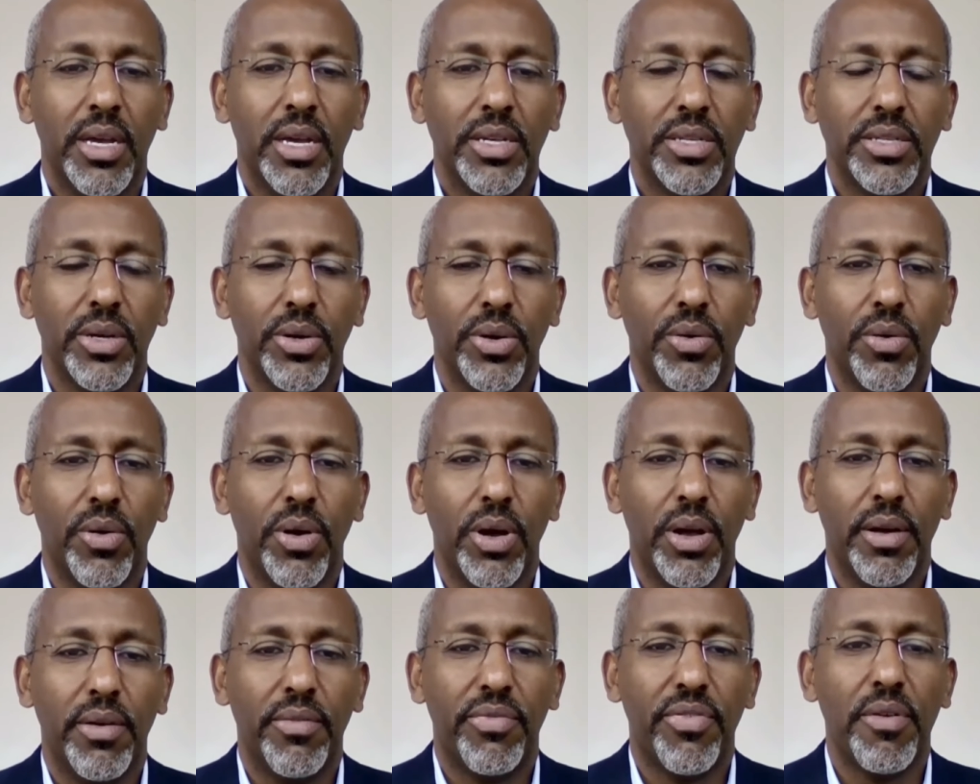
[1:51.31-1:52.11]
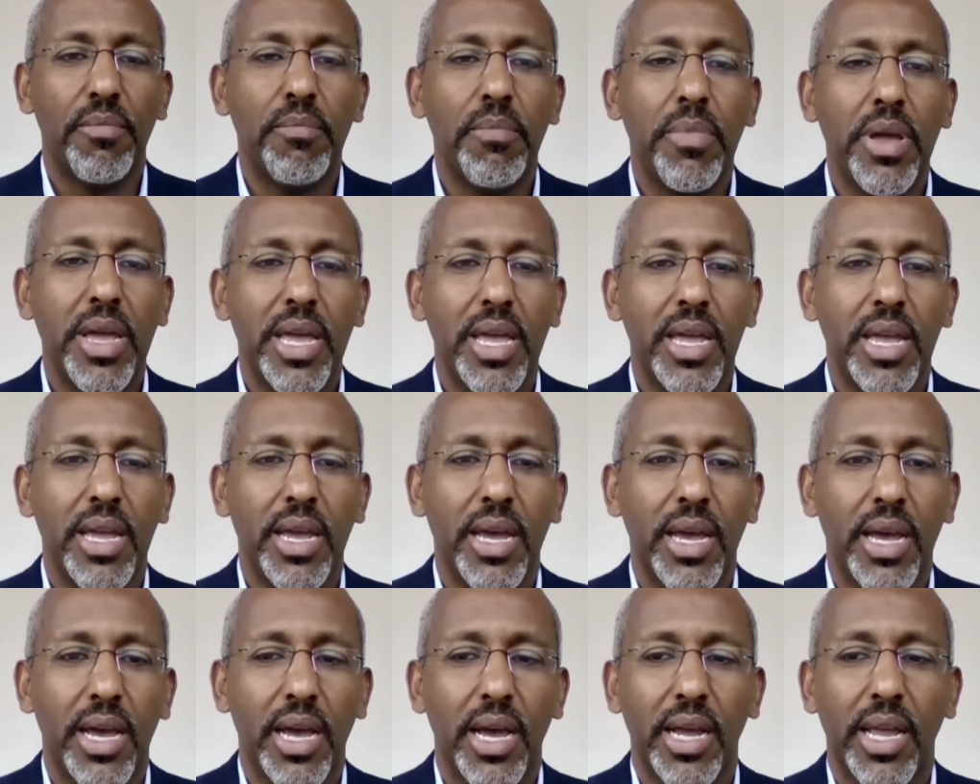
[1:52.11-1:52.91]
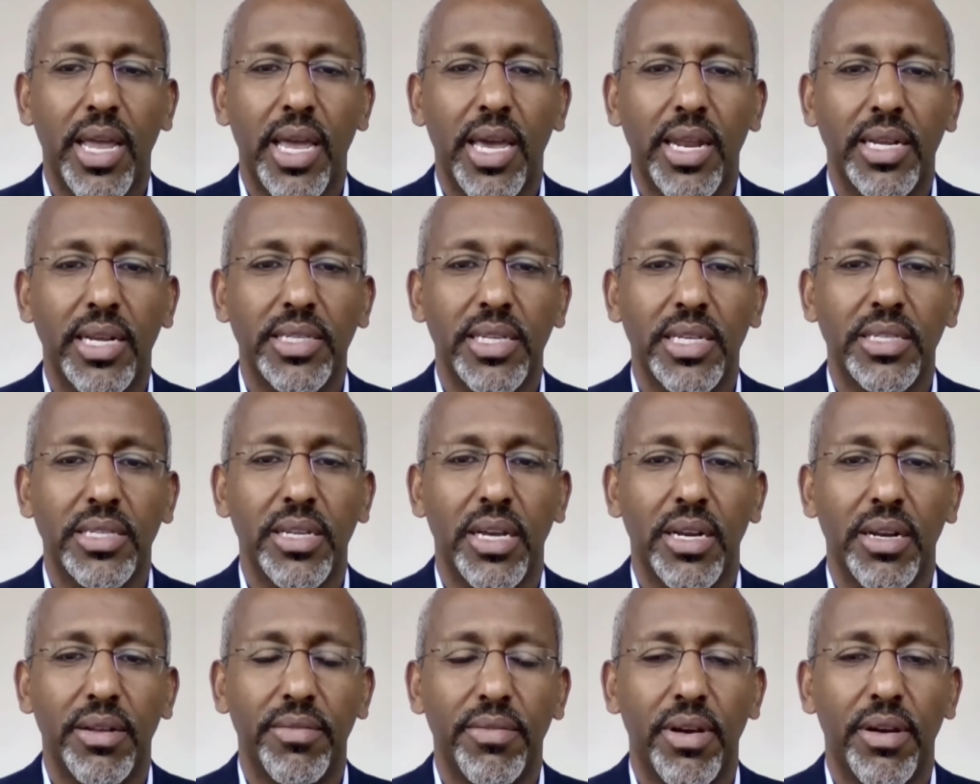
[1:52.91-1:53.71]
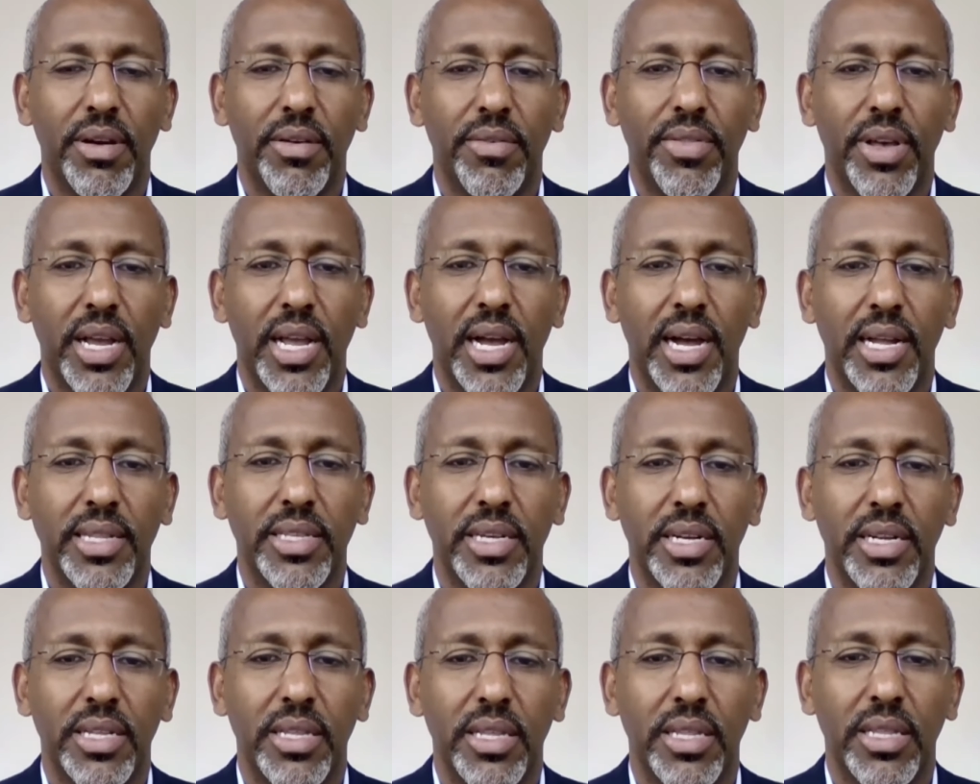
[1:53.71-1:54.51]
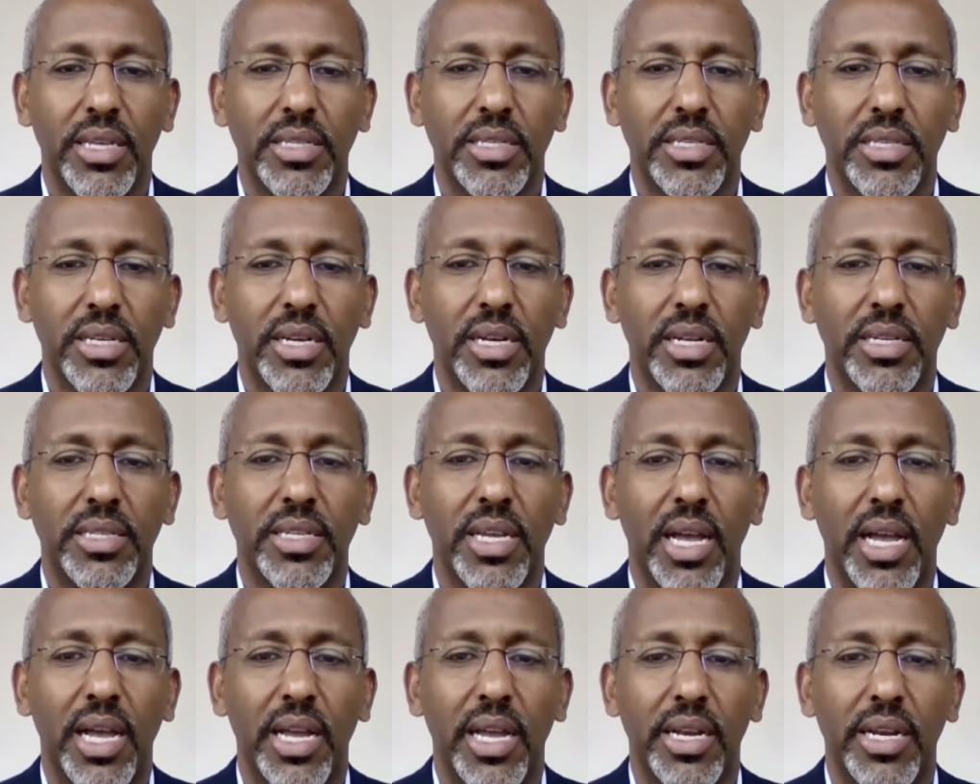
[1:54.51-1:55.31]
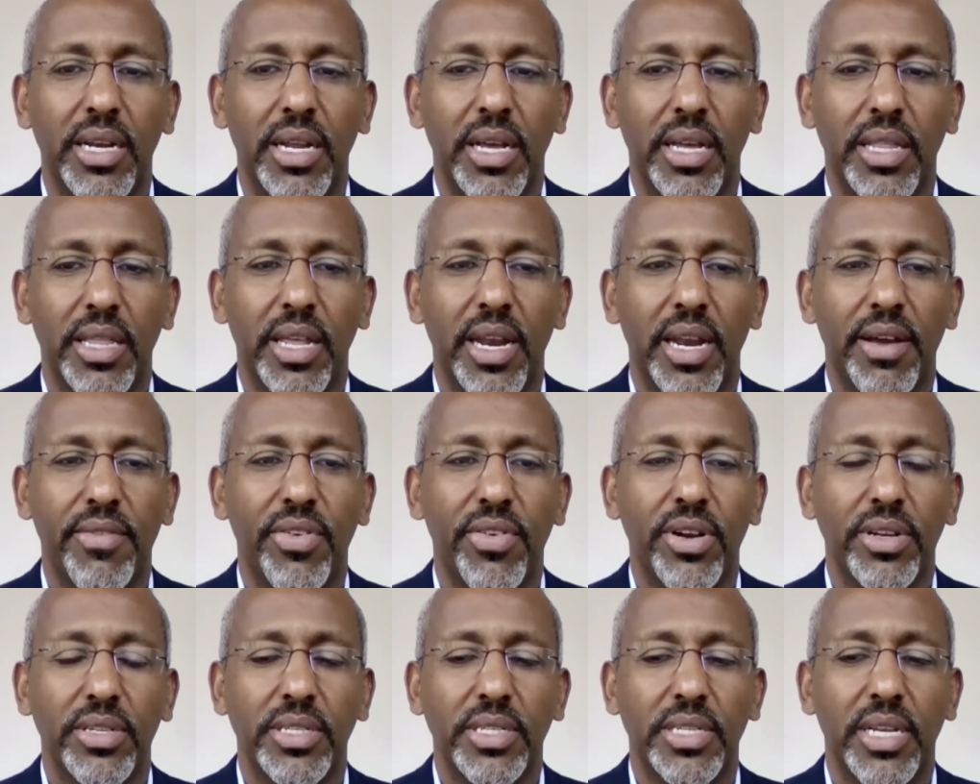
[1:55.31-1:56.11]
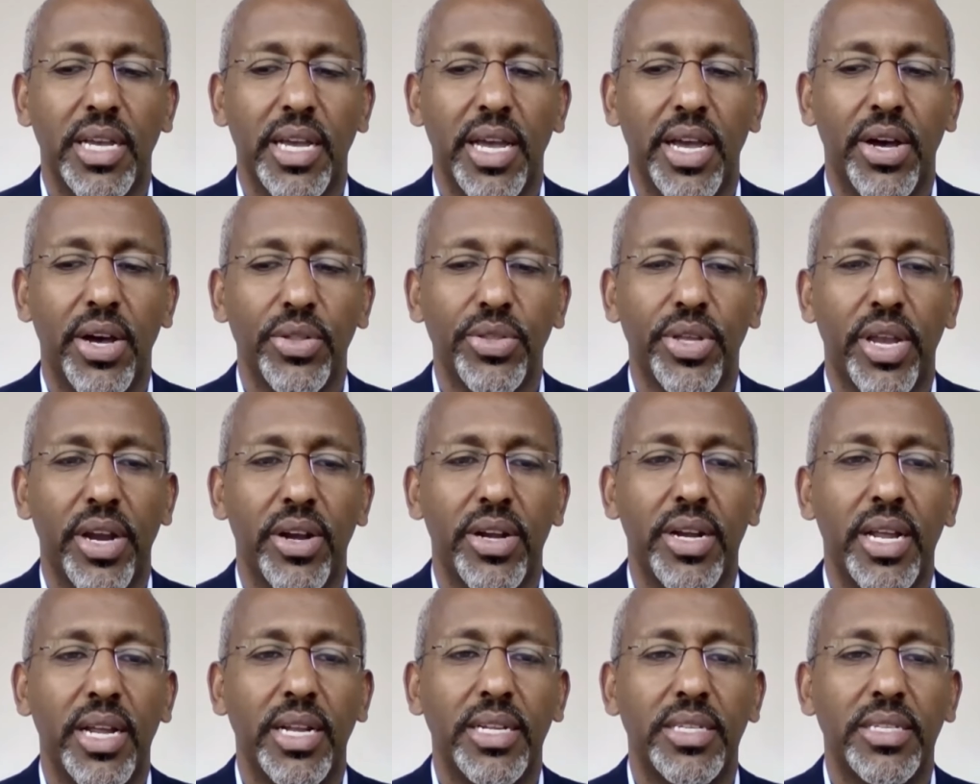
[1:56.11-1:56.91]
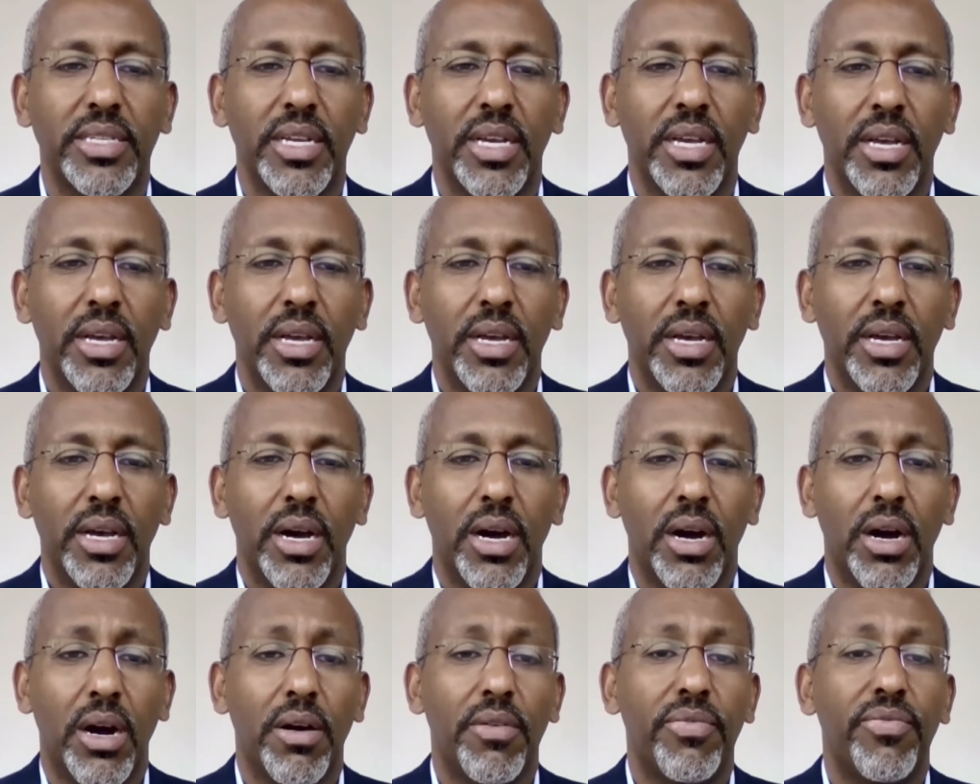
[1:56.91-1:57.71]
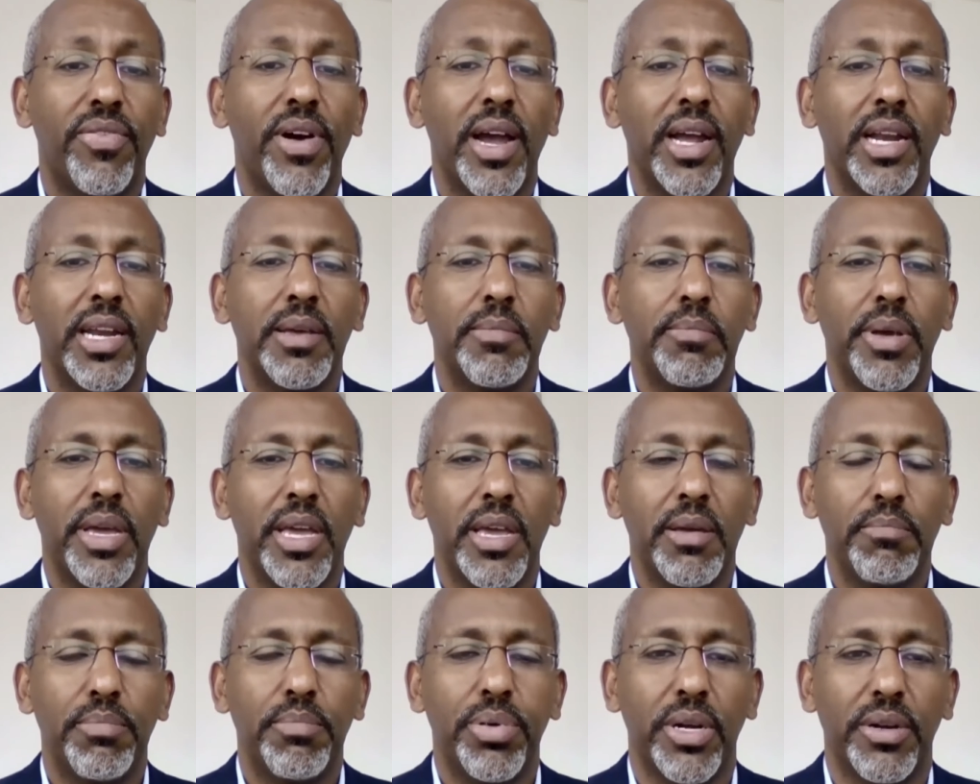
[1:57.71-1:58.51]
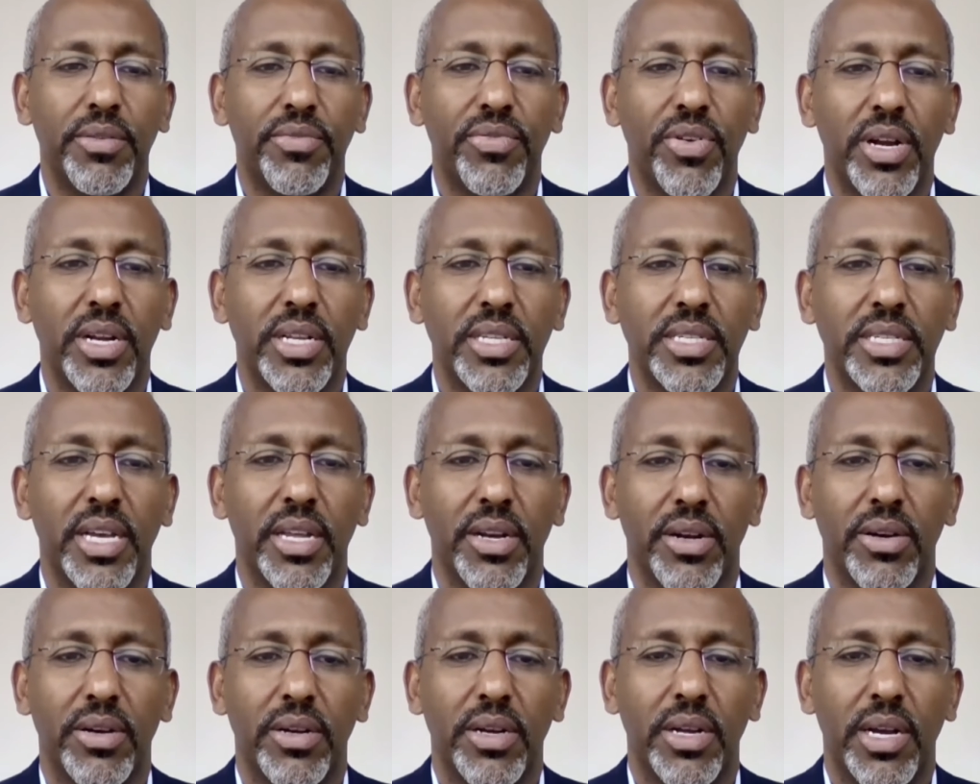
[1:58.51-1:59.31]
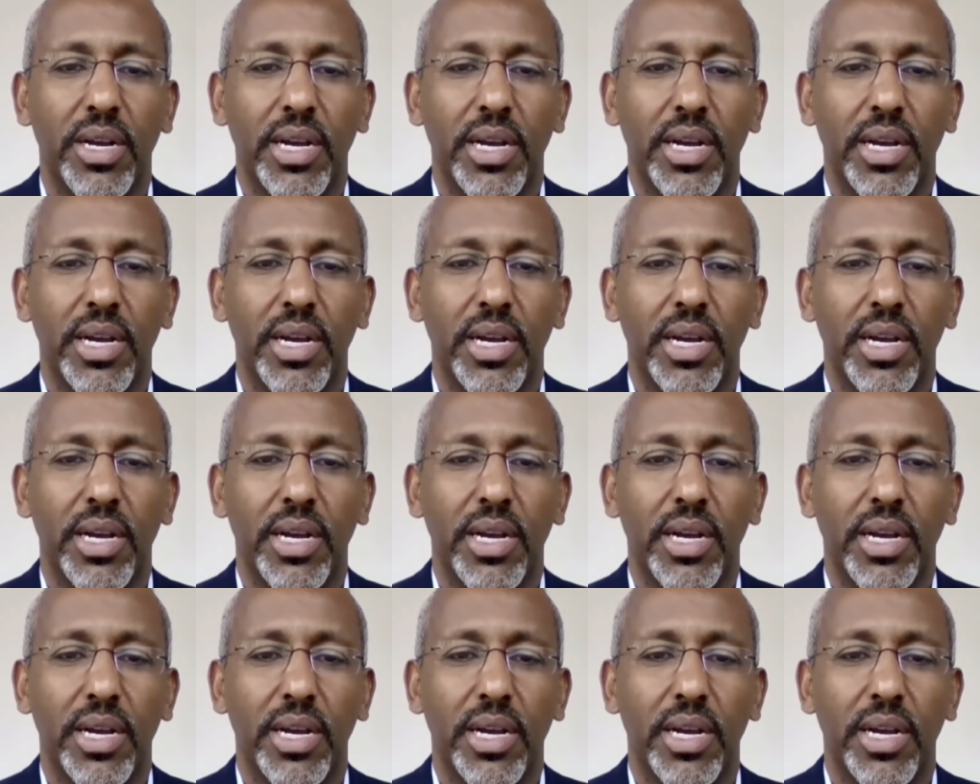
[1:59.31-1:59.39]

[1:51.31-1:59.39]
So for me, again, as a son of the continent, this is a good sign that Africa's healthcare needs are finally being put front and center.